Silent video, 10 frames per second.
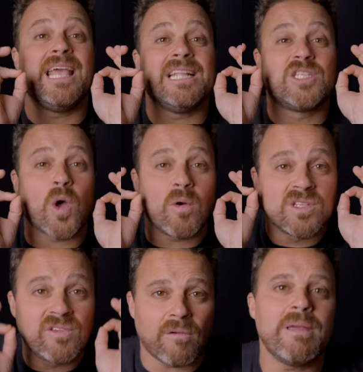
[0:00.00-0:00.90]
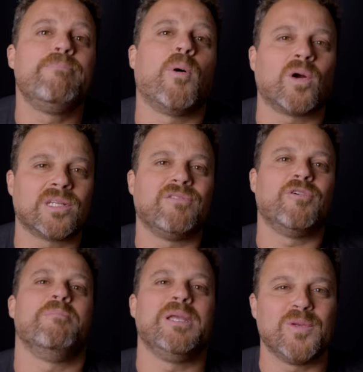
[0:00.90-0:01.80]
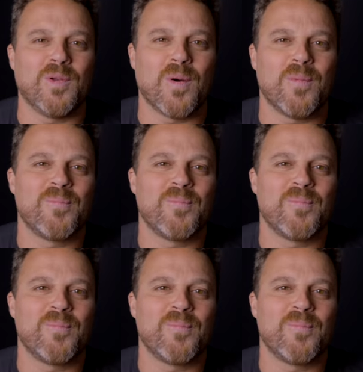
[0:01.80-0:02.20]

It's always very important for me to know.